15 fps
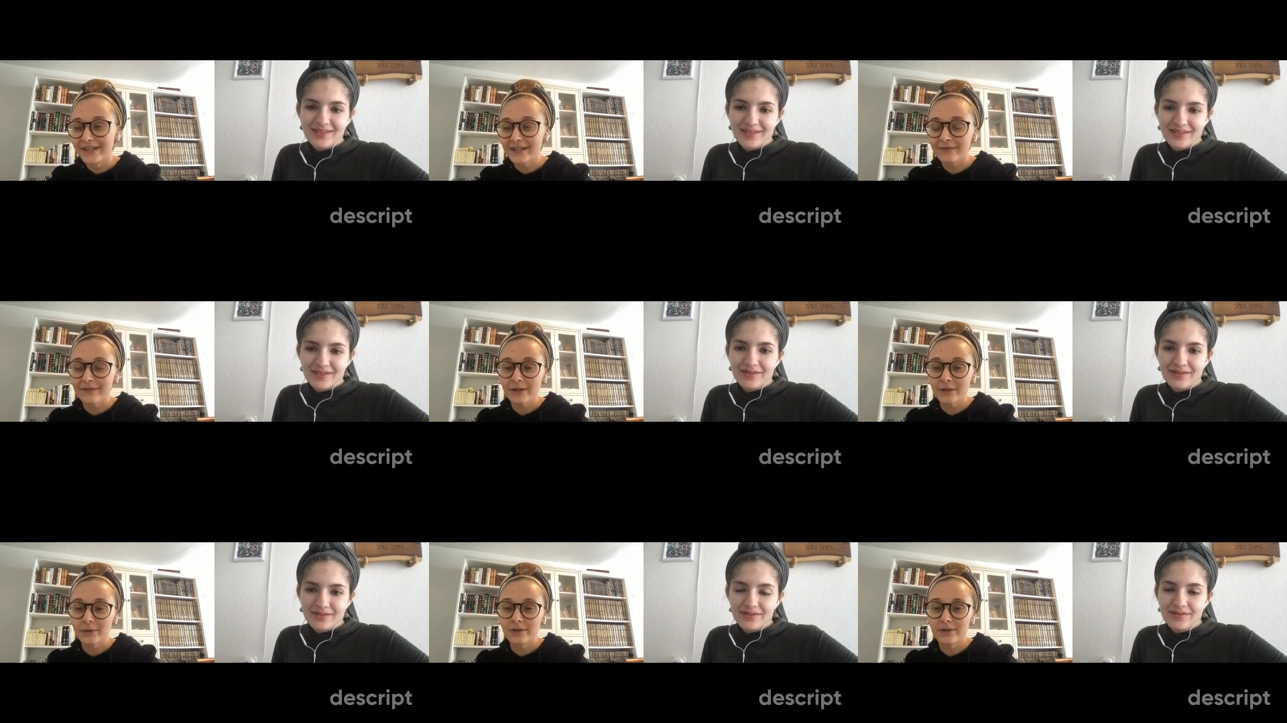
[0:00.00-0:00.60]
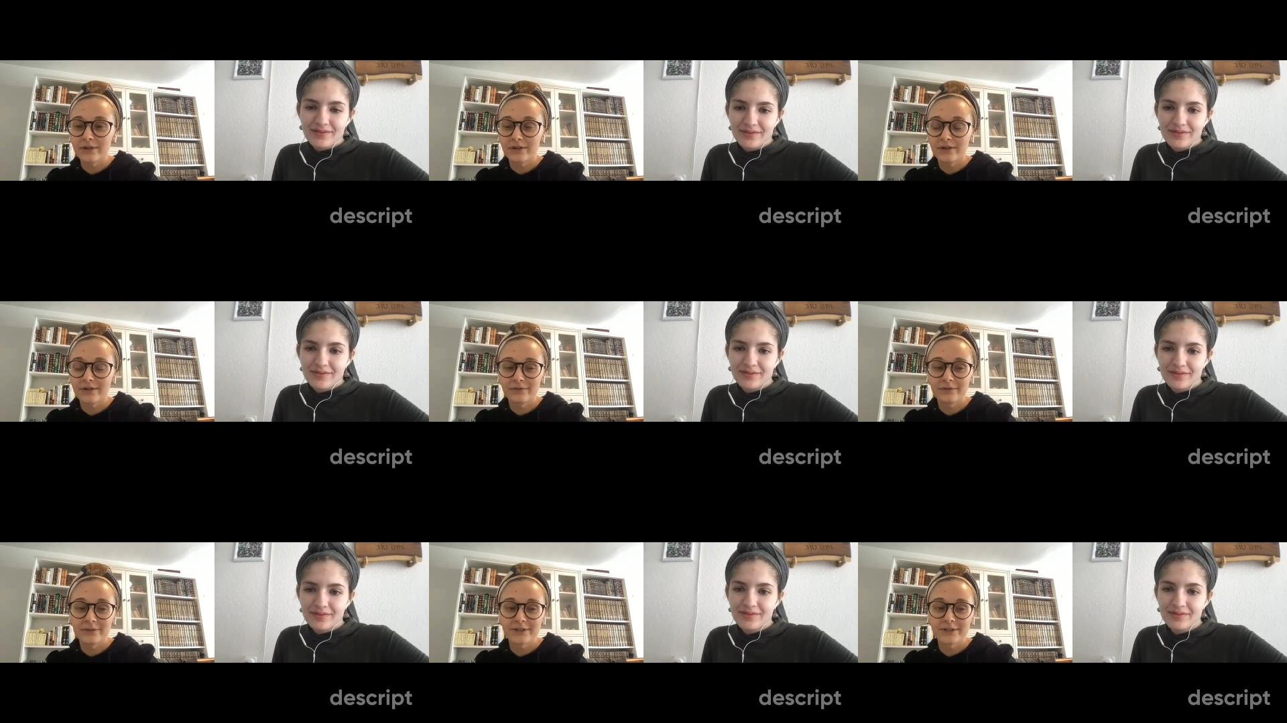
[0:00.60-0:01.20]
Speaker 1: Like if I go
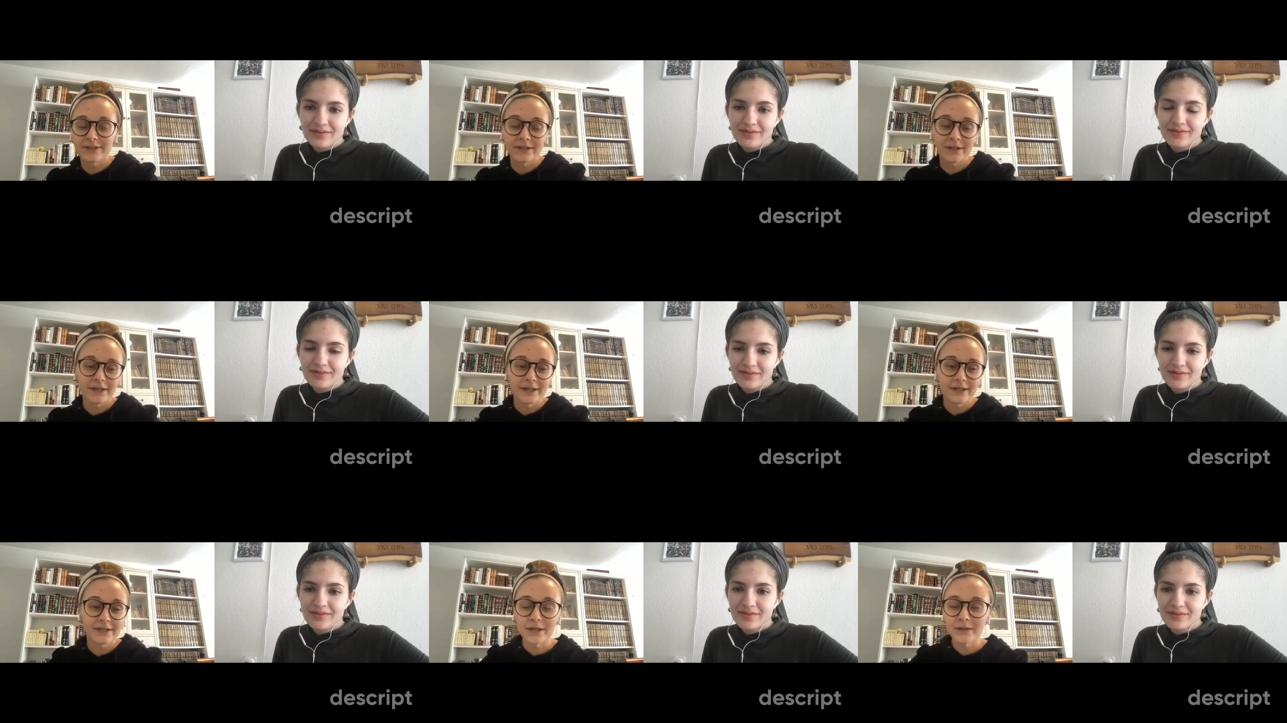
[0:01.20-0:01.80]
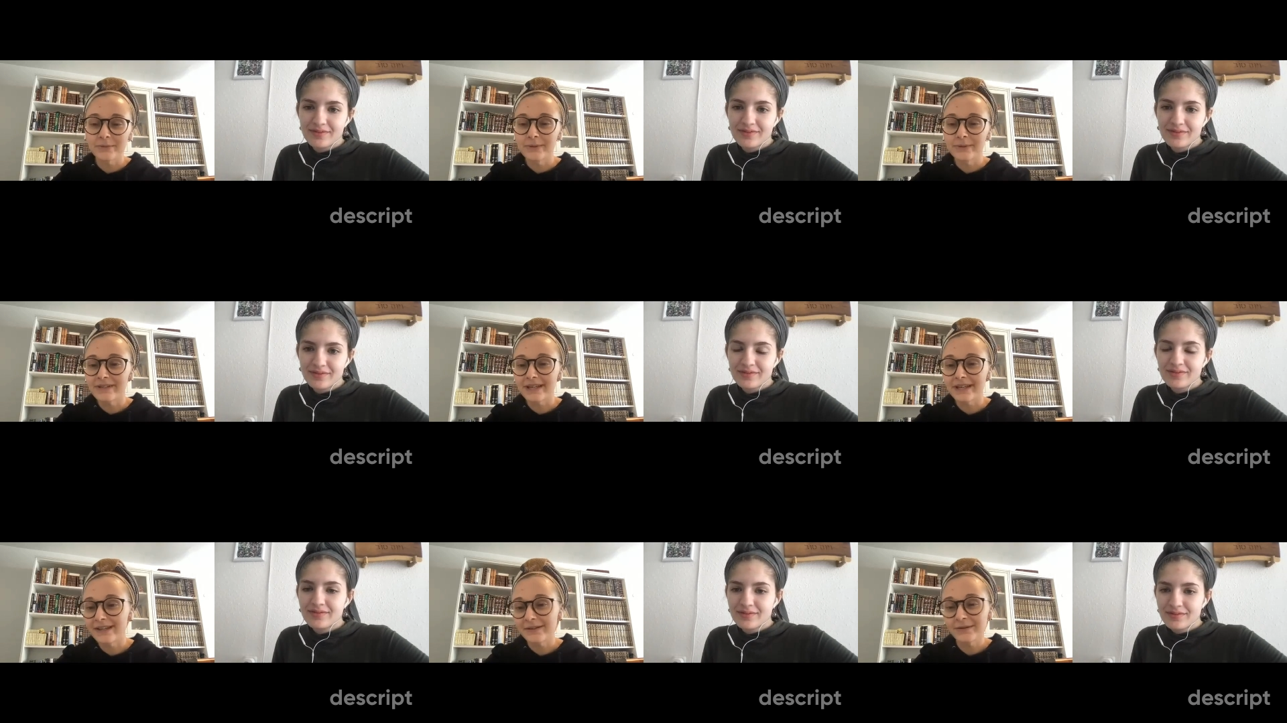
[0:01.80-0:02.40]
to visit like my
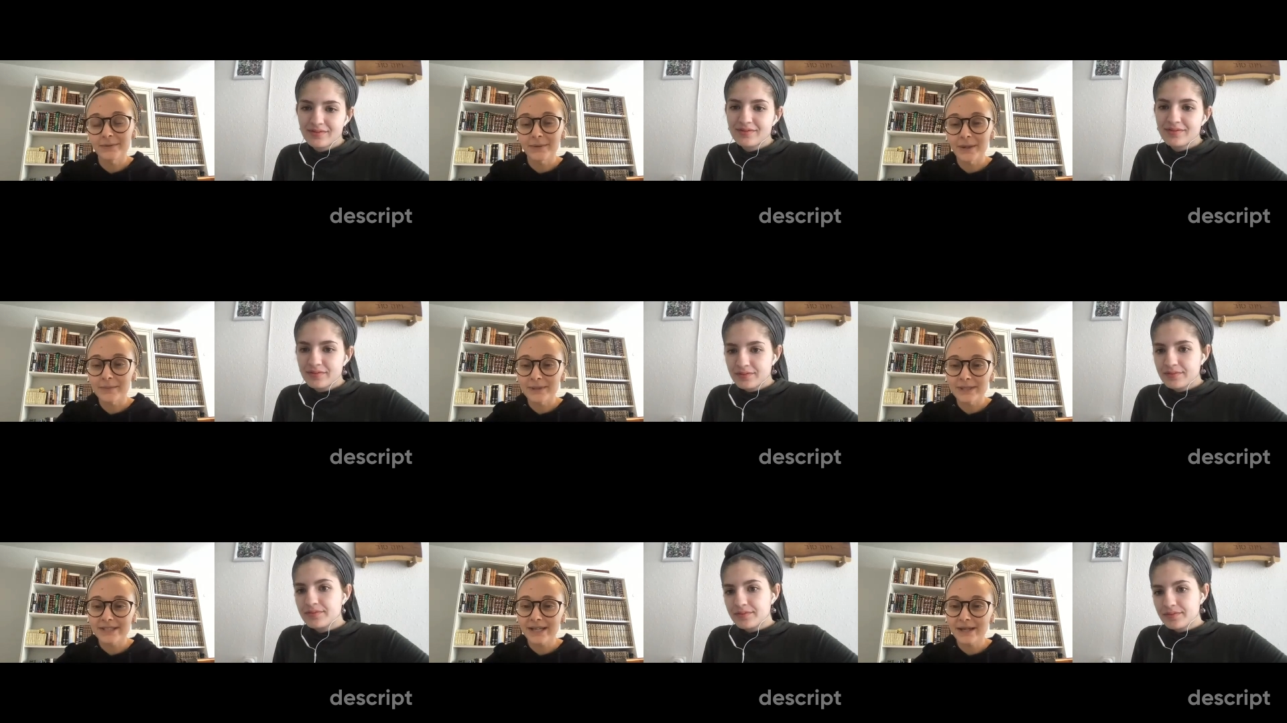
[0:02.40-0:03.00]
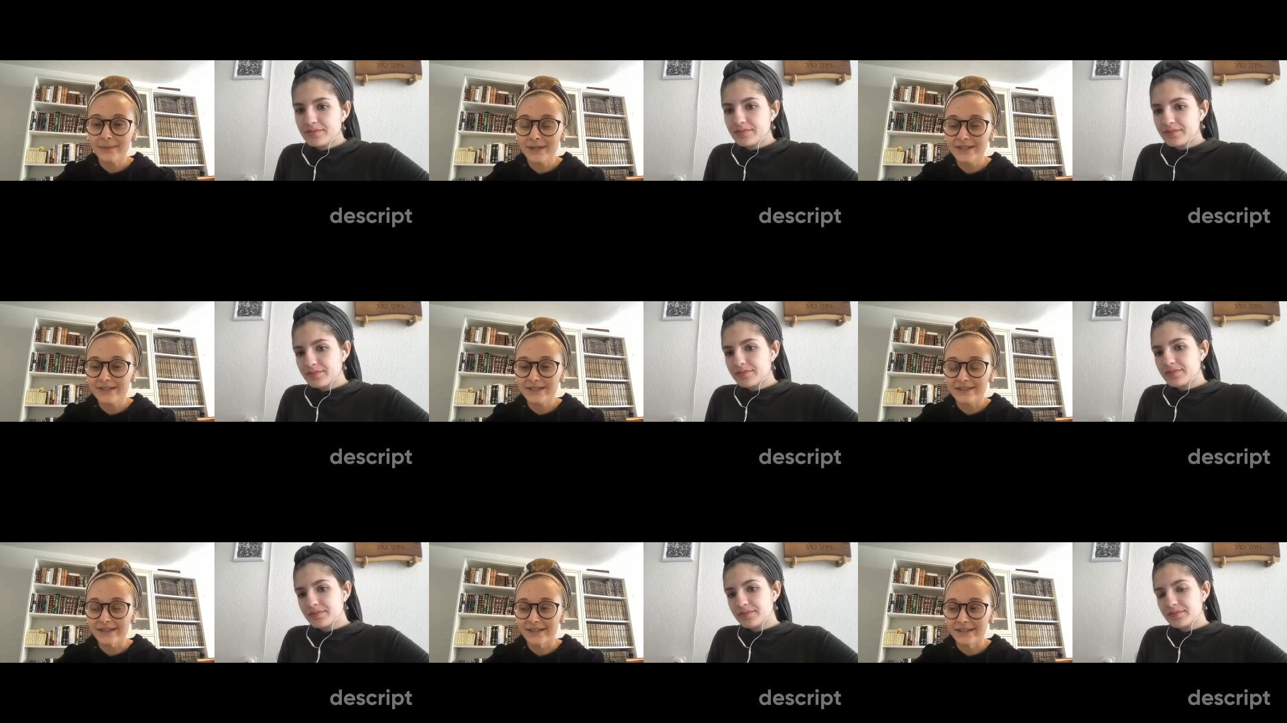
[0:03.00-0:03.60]
husband's aunt in Ramat Beit
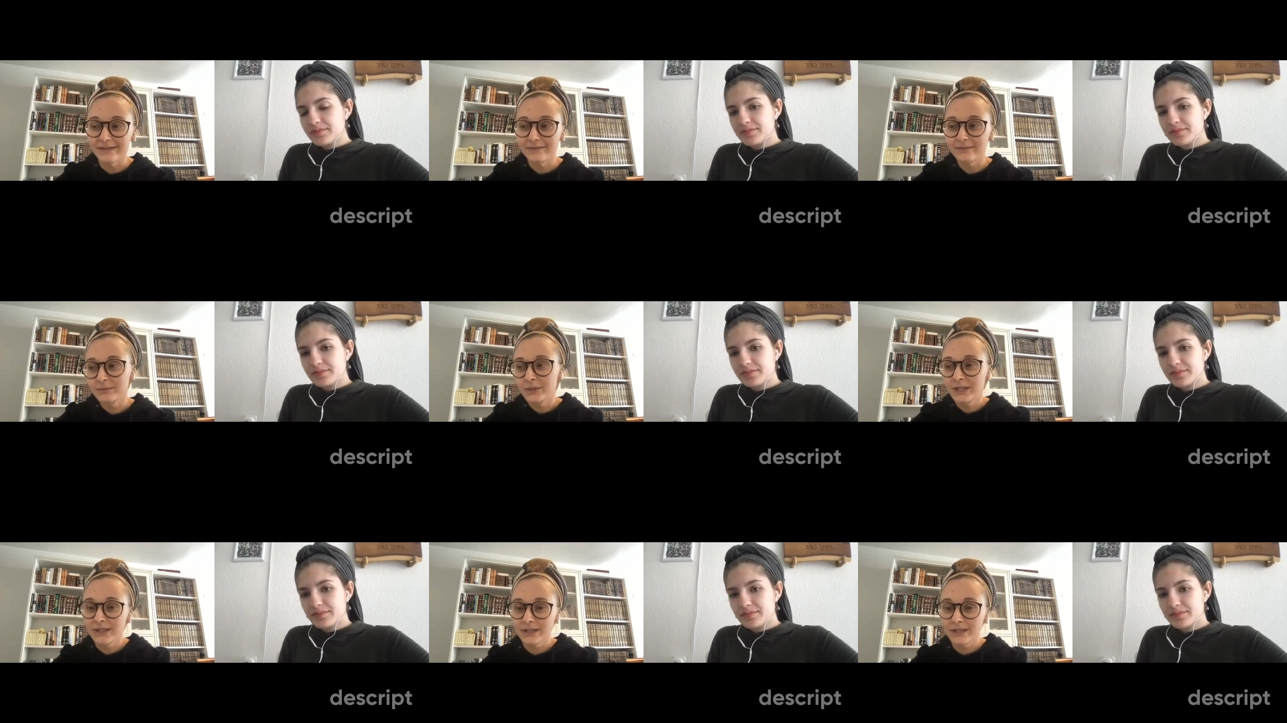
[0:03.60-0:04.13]
Shemesh, then